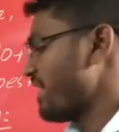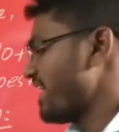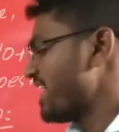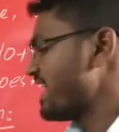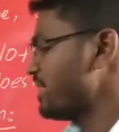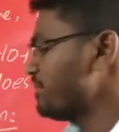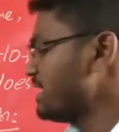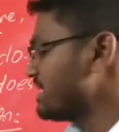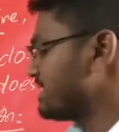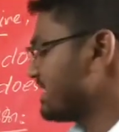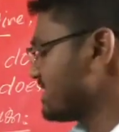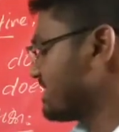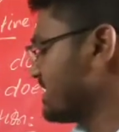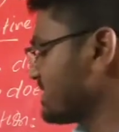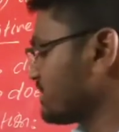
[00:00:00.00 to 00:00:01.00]
He
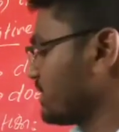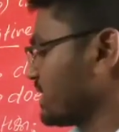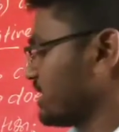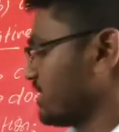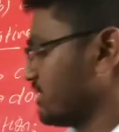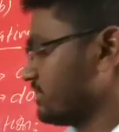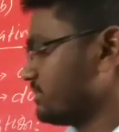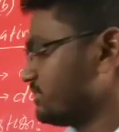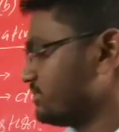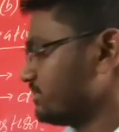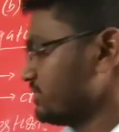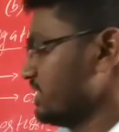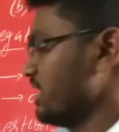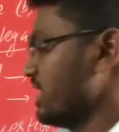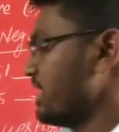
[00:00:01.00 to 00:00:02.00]
misses his mother.
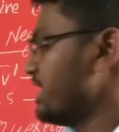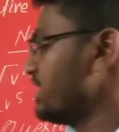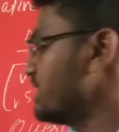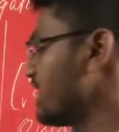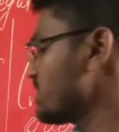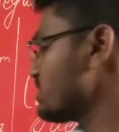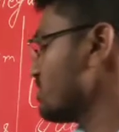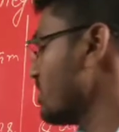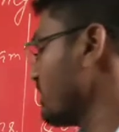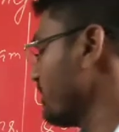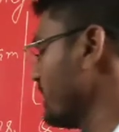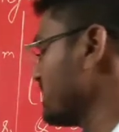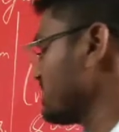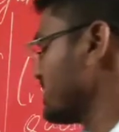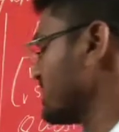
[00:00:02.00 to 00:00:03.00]
He does not
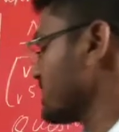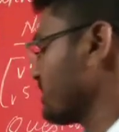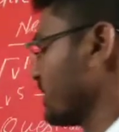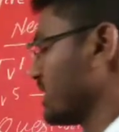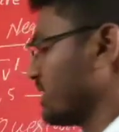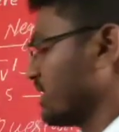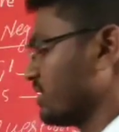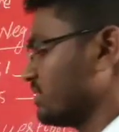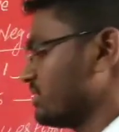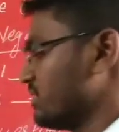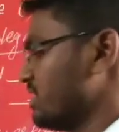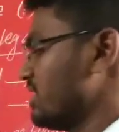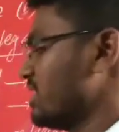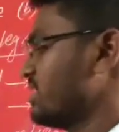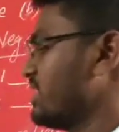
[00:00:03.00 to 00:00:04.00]
miss his mother.
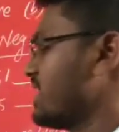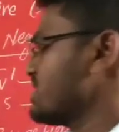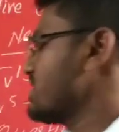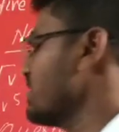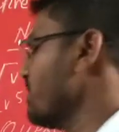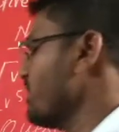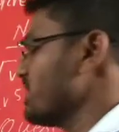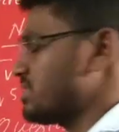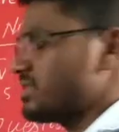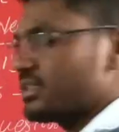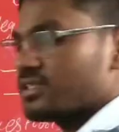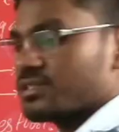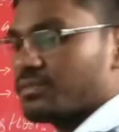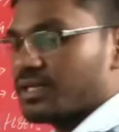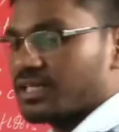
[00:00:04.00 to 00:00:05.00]
Does he miss
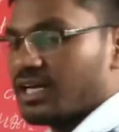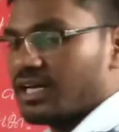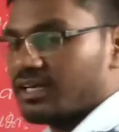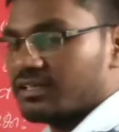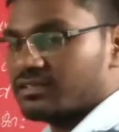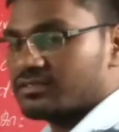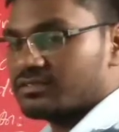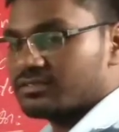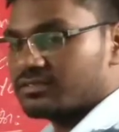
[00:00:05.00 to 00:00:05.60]
his mother?